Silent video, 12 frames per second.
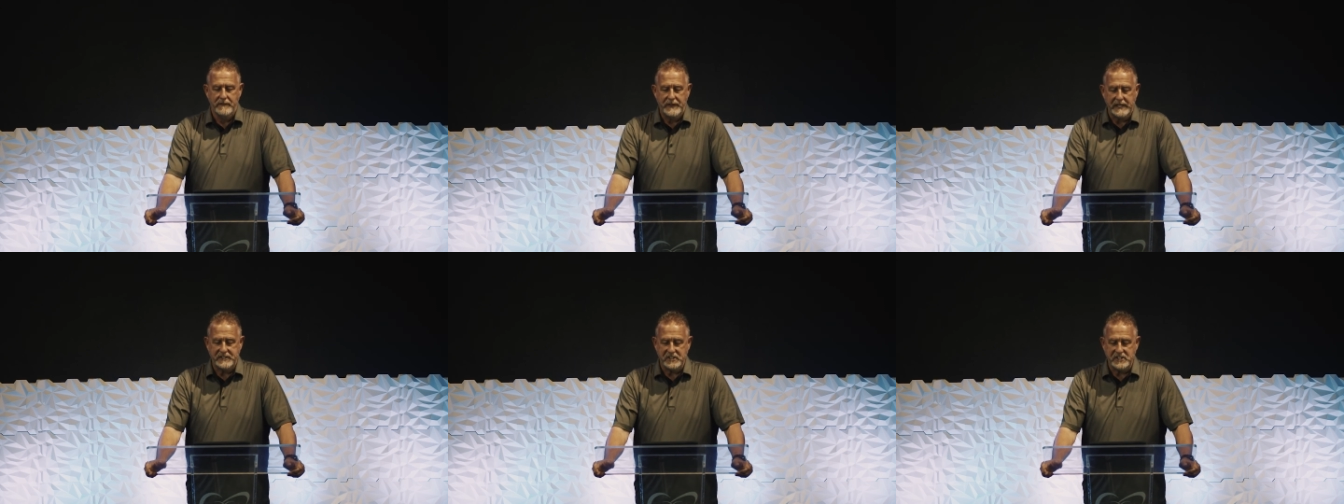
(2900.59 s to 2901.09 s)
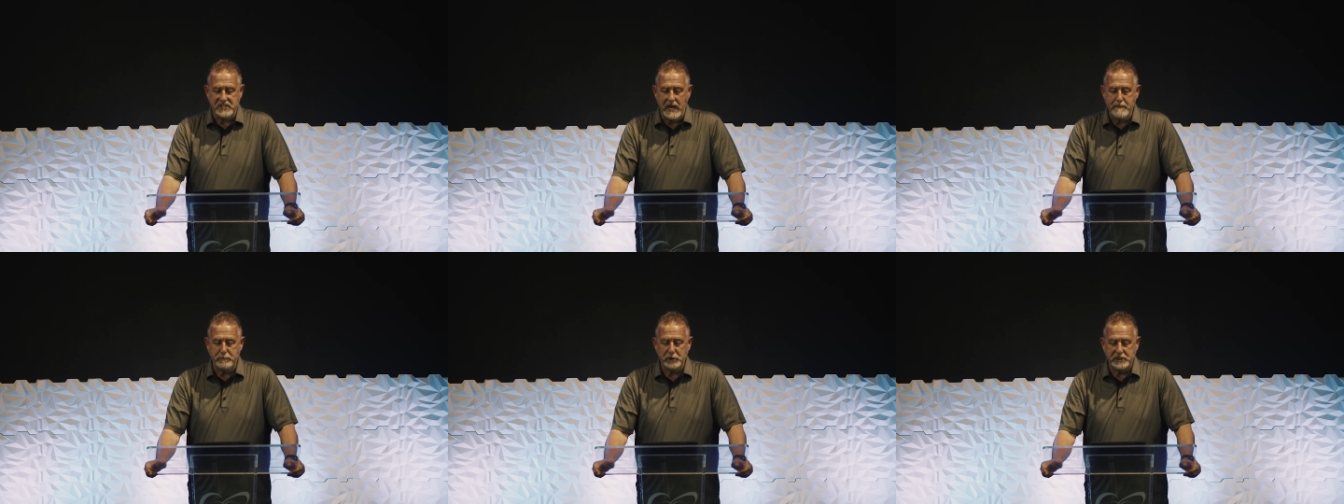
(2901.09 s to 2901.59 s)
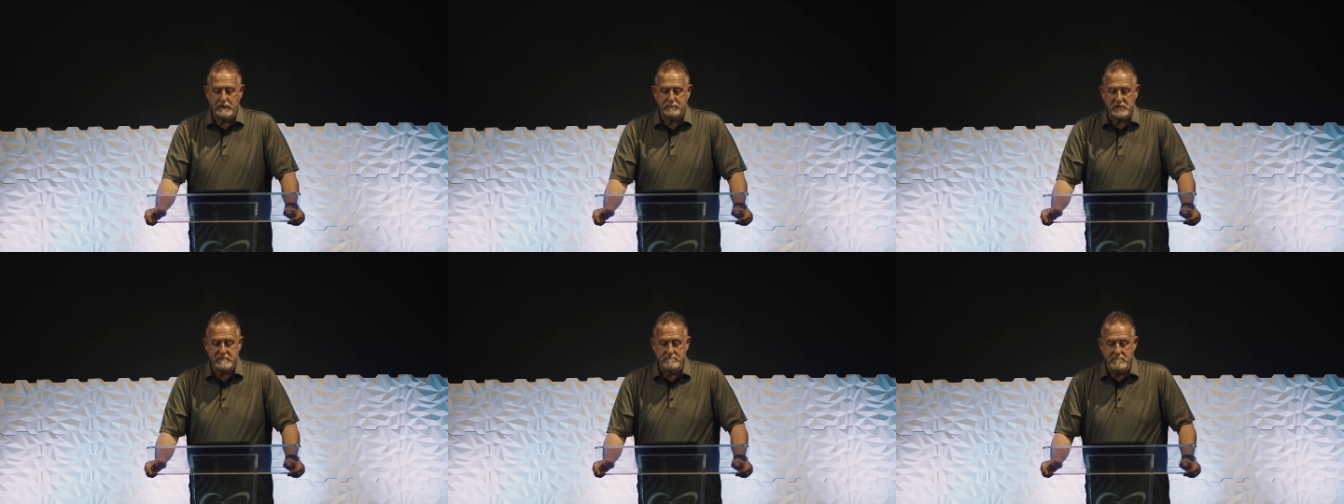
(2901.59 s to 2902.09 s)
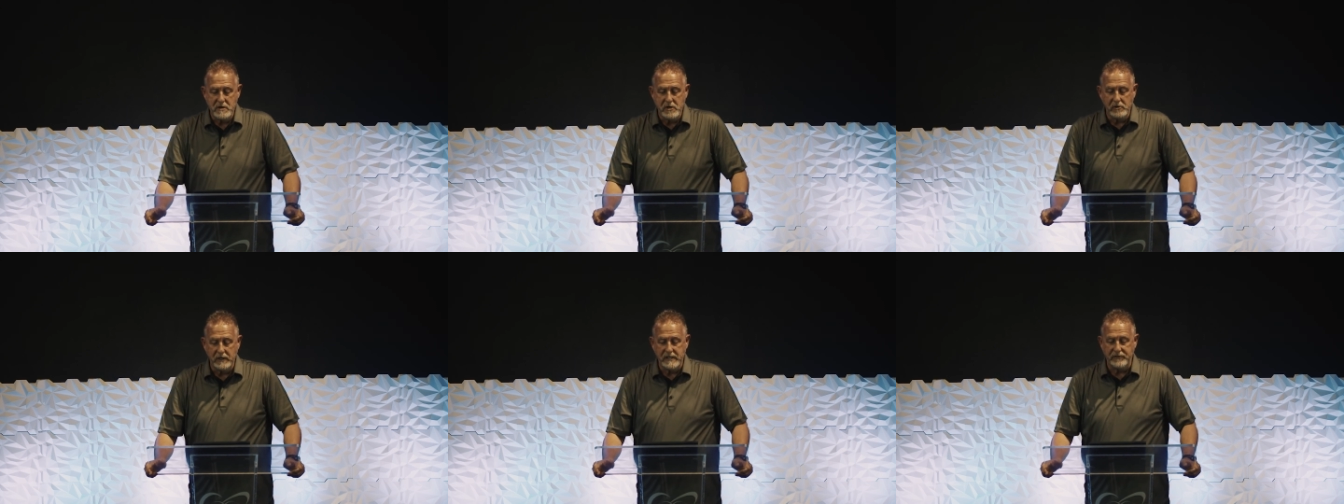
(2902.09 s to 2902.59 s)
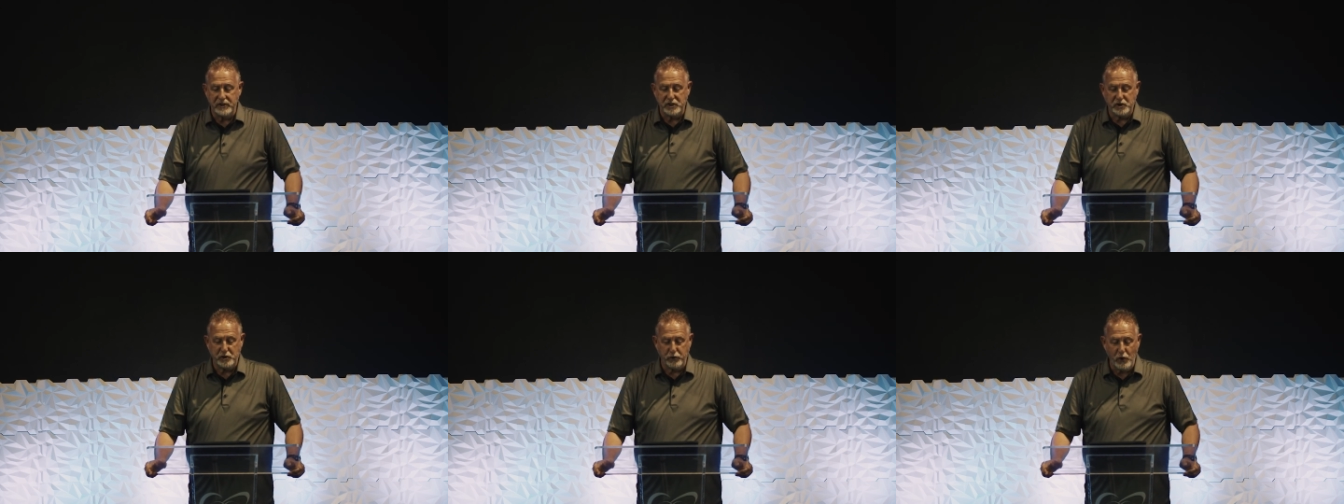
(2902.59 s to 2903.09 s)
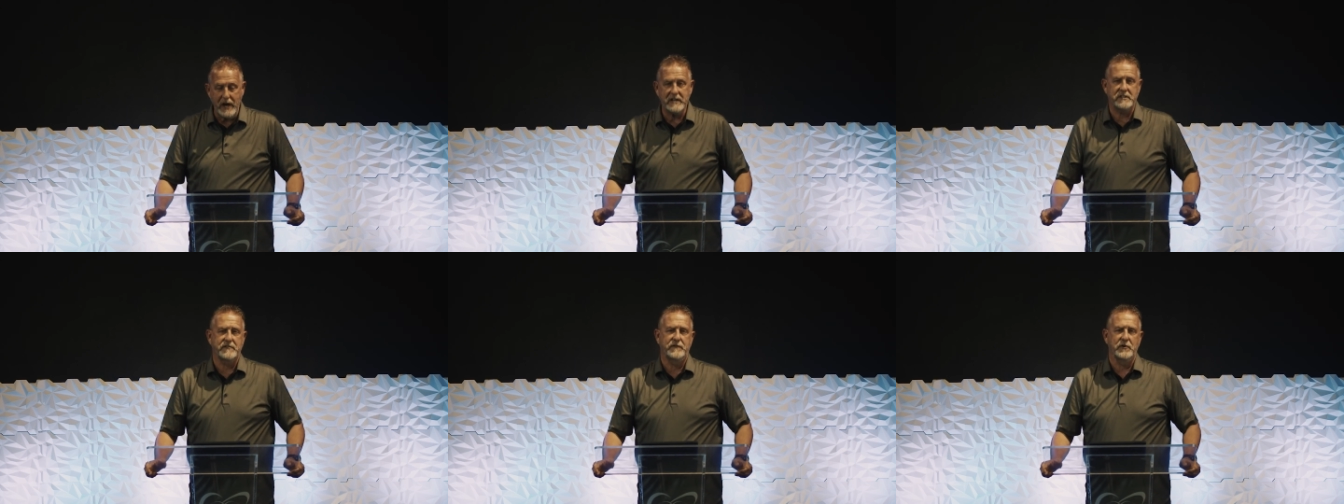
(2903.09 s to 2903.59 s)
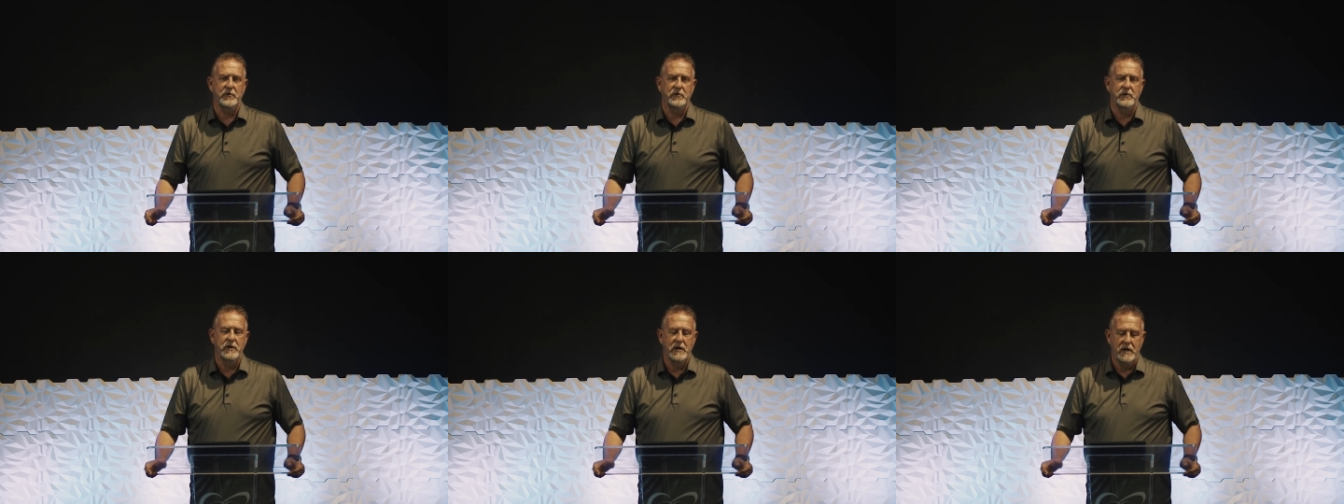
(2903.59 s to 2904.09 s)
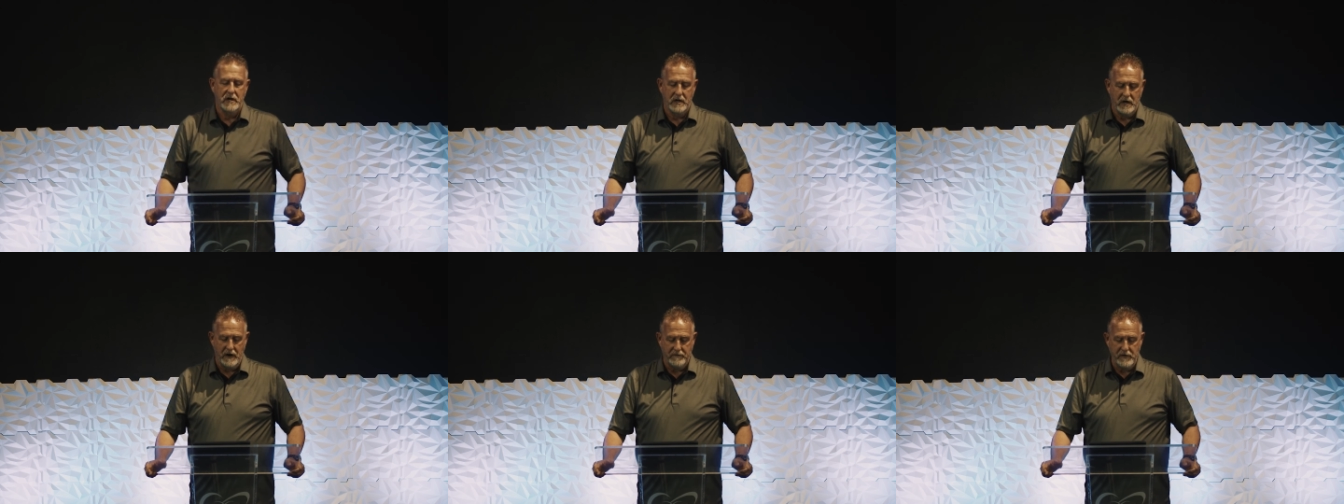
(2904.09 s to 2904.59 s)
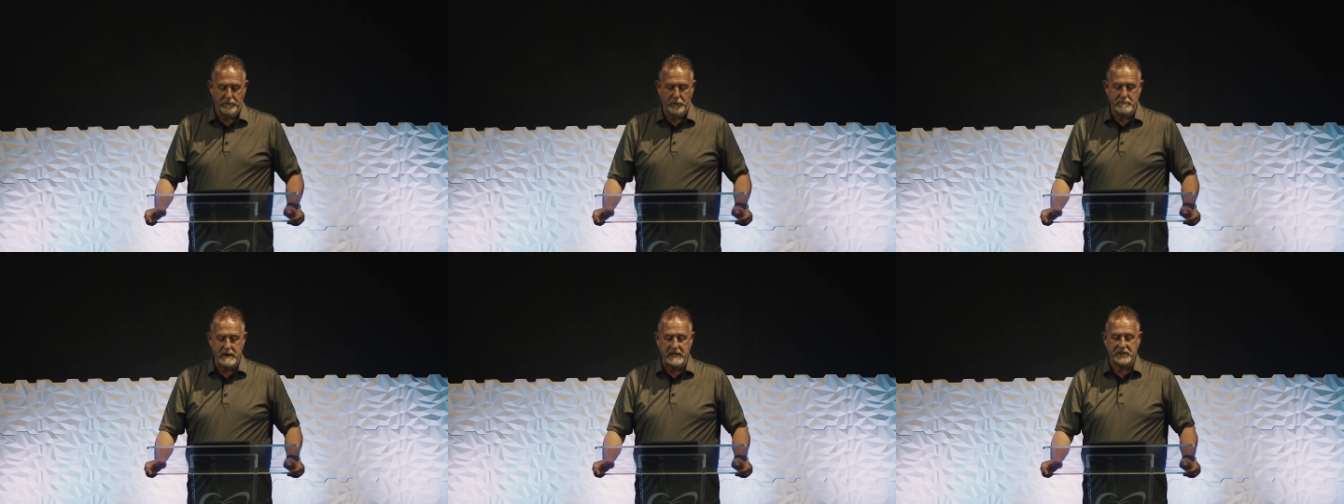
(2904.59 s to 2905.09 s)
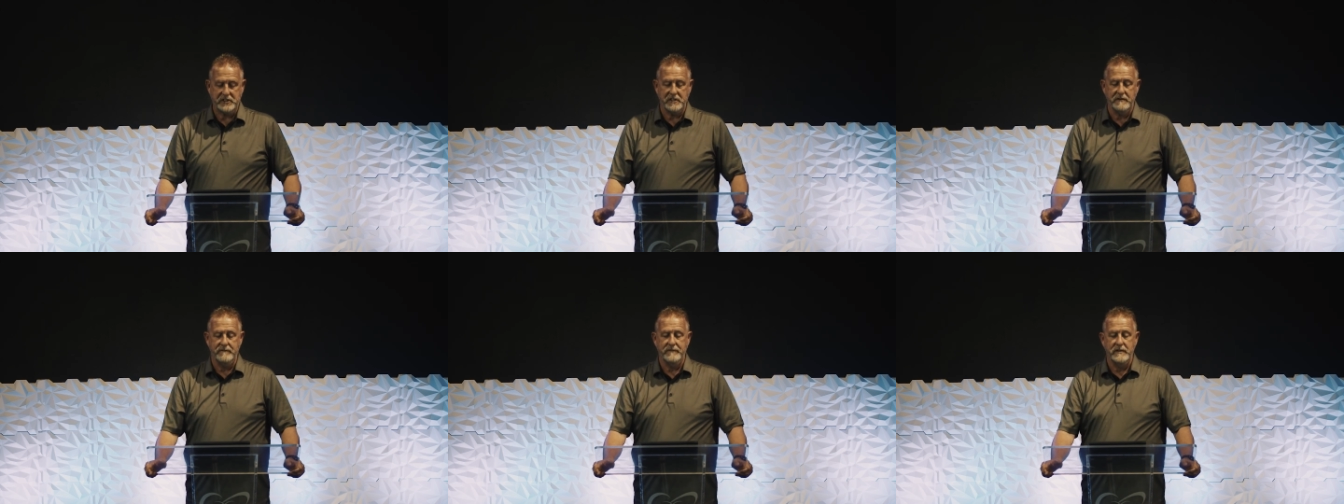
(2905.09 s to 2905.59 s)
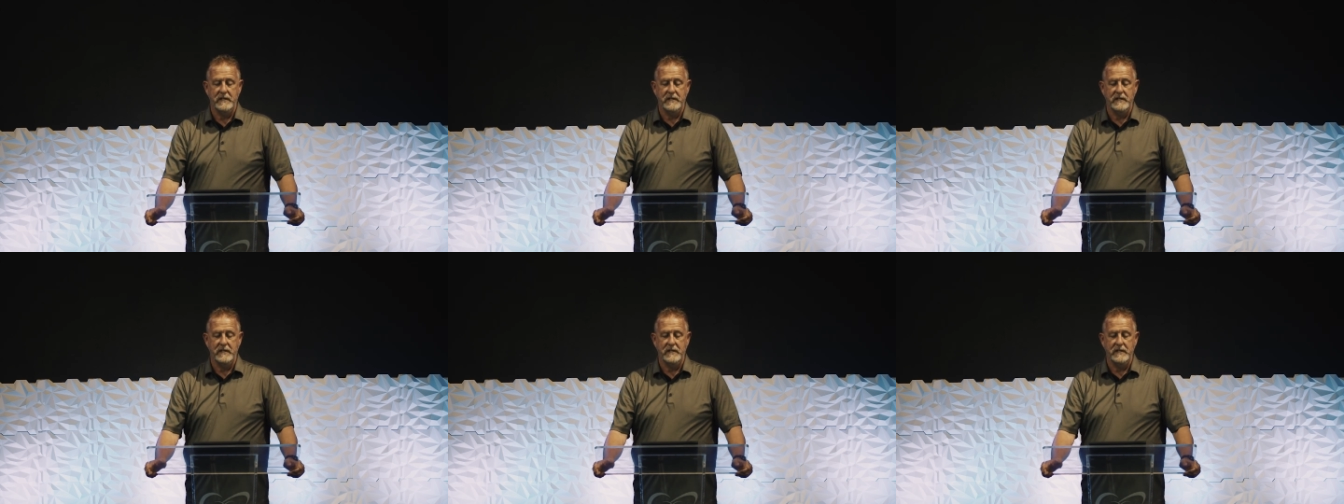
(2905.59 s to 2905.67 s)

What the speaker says: that discipleship is merely the transfer of information